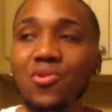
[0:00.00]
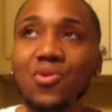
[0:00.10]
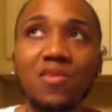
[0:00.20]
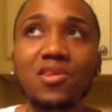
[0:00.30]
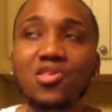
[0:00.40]
You
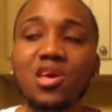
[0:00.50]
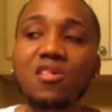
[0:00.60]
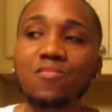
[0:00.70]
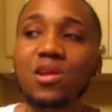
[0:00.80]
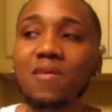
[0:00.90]
know, give it a
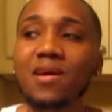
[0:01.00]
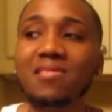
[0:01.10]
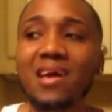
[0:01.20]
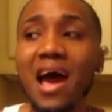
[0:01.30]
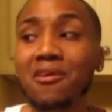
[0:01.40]
chance, whatever. I
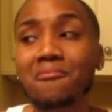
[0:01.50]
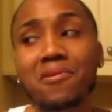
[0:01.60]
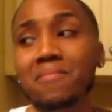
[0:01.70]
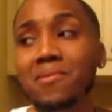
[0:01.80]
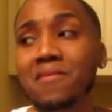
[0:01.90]
said I don't
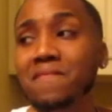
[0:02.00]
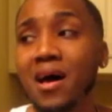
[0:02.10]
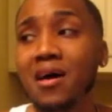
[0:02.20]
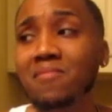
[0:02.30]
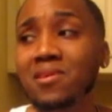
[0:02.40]
want to be a
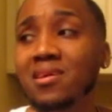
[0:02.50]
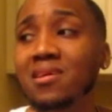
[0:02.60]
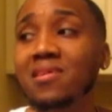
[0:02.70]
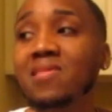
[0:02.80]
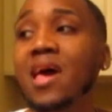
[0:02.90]
father
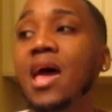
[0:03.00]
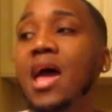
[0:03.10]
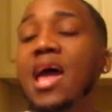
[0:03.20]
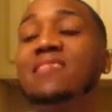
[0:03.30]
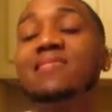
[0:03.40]
because
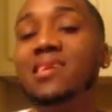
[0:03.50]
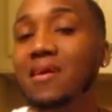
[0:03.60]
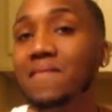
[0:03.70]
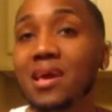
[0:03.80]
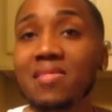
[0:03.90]
as
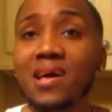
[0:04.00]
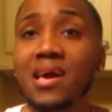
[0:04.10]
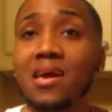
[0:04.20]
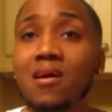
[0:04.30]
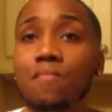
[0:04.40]
giving as
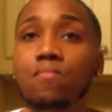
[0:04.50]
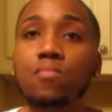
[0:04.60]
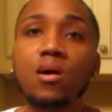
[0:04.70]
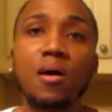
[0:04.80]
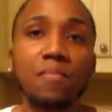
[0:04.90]
I am,
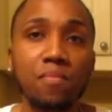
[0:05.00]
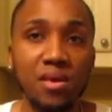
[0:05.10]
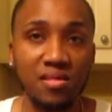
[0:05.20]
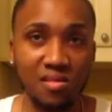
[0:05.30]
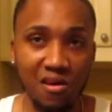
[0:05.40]
I'm a
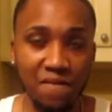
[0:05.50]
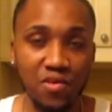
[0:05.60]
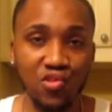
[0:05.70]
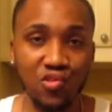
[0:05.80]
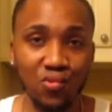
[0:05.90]
bit
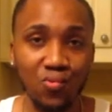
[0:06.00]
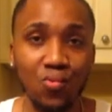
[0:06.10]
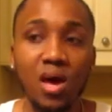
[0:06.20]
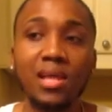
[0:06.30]
selfish too.